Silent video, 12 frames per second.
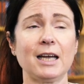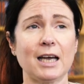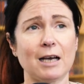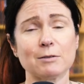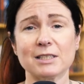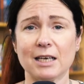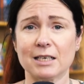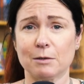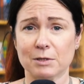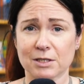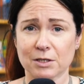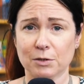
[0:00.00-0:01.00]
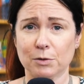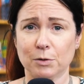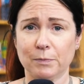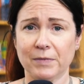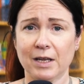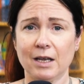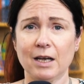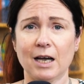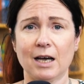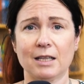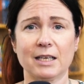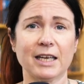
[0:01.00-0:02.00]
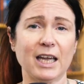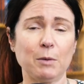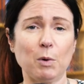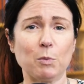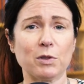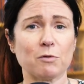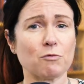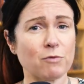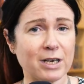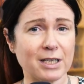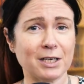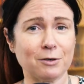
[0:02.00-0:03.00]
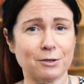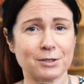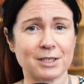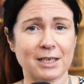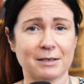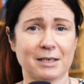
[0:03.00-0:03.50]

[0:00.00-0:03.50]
outside our school and they came up with a really good